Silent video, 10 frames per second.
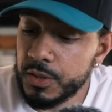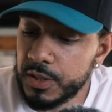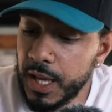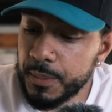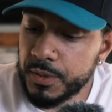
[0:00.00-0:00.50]

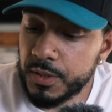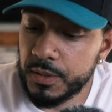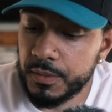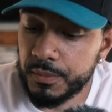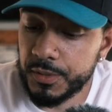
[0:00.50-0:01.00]
snaps
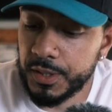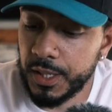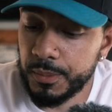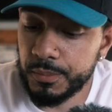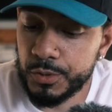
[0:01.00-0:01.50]
the
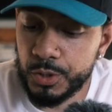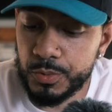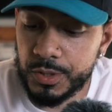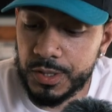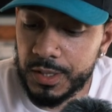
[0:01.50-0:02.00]
same,
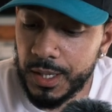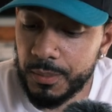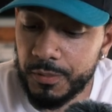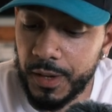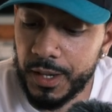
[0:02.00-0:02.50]
shoots the
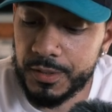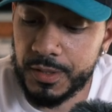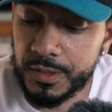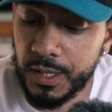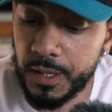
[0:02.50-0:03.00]
same, fires
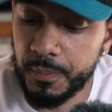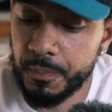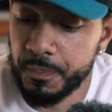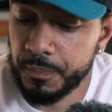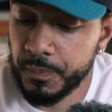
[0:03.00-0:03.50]
the same.
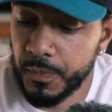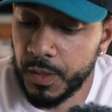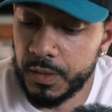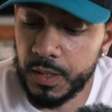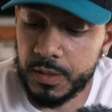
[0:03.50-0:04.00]

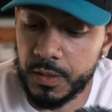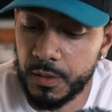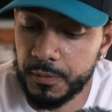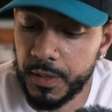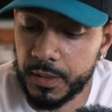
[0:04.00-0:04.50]
Doesn't
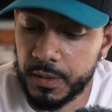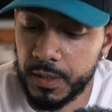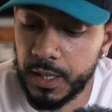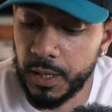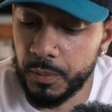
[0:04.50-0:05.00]
affect
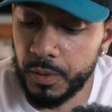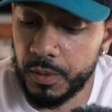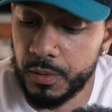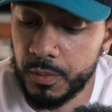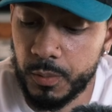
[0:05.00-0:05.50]
the camera
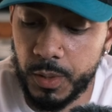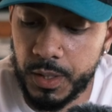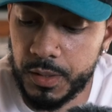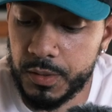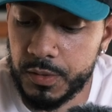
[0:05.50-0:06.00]

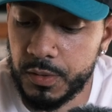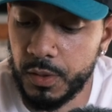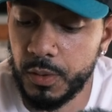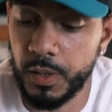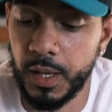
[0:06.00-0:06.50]

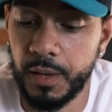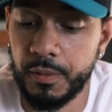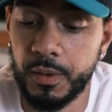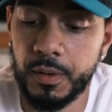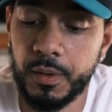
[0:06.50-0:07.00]
whatsoever.